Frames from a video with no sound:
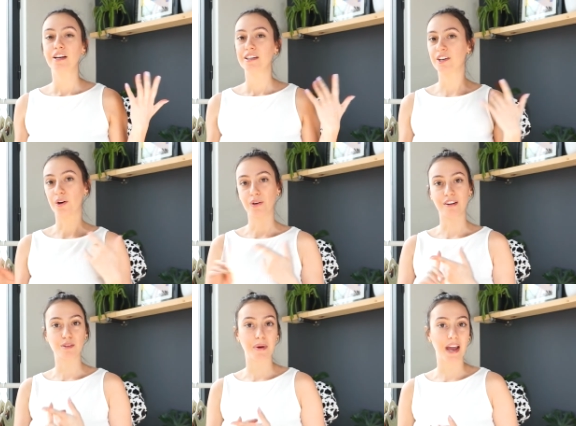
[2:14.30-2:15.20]
You know, you
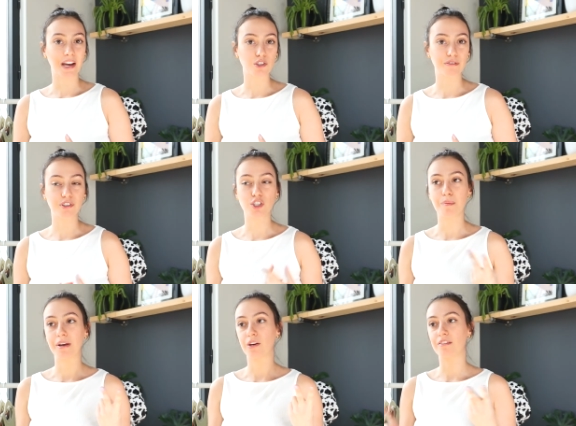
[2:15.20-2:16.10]
have to pay extra for
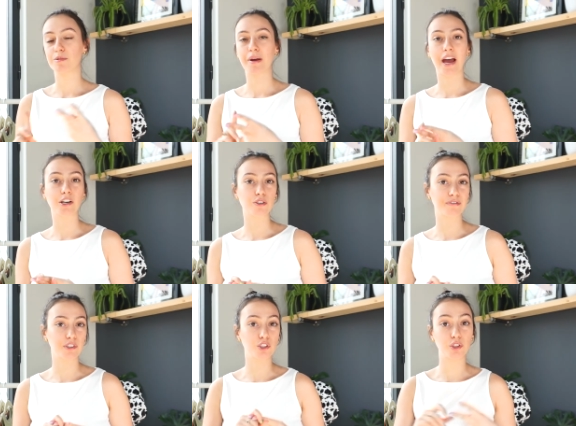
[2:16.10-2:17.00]
shipping, you have to pay extra
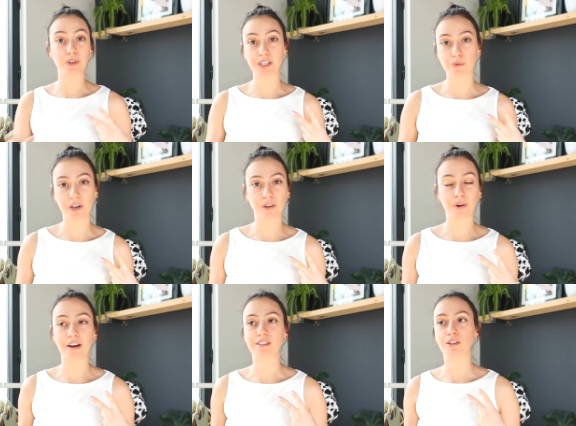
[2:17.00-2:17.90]
for duties when it
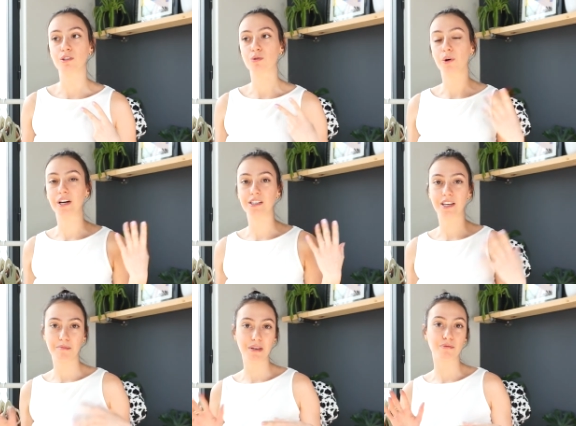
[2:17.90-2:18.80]
arrives at the door. It
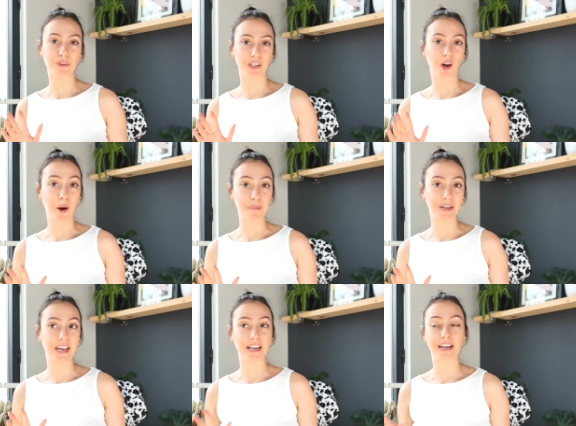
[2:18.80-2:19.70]
can be really
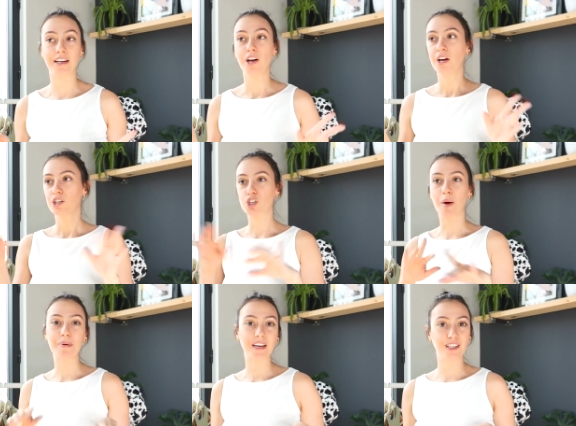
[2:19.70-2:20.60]
complicated.
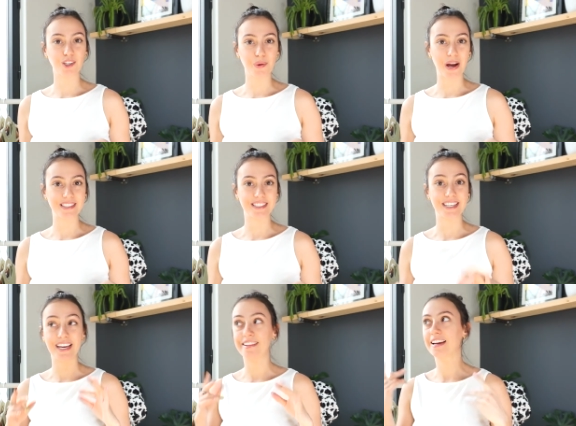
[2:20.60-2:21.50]
Shopping in
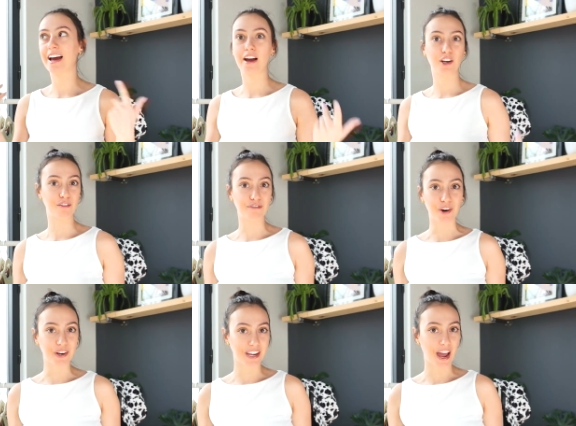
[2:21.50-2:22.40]
USD and then
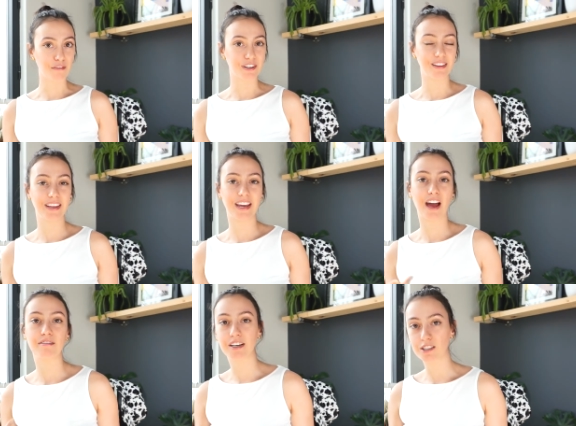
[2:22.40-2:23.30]
converting everything,
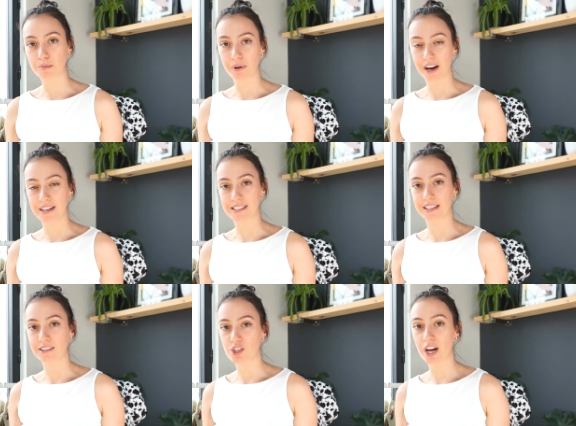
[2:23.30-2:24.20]
having a surprise
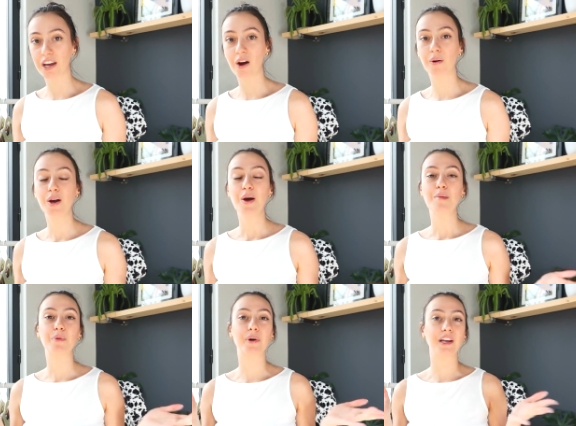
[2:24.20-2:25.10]
at the checkout.
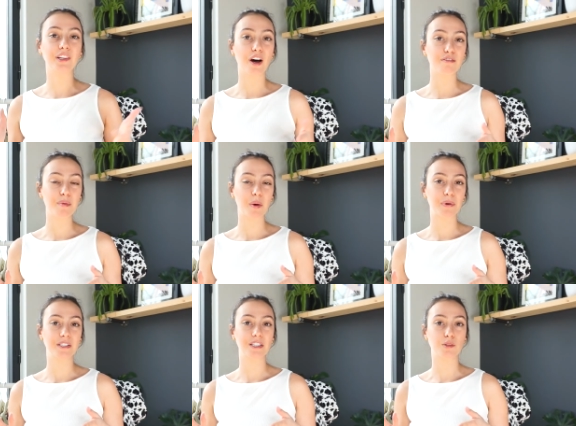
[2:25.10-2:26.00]
But what I love about
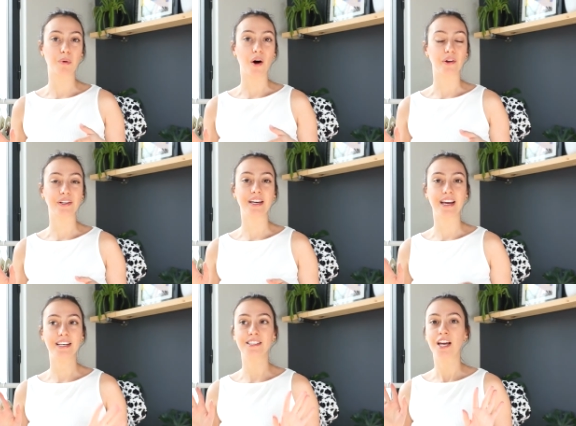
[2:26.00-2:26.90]
Princess
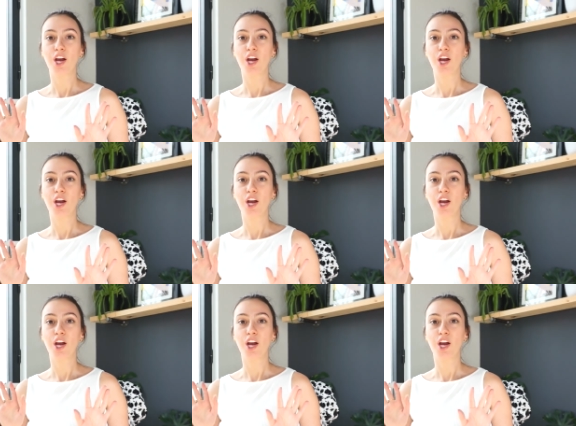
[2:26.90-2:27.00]
Polly is